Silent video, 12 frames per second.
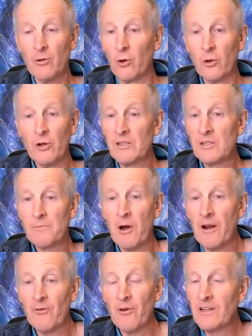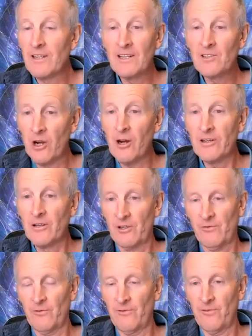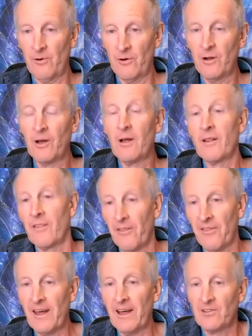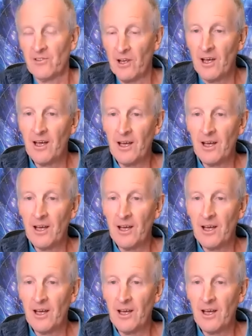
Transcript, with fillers: All inspired writings are useful for the things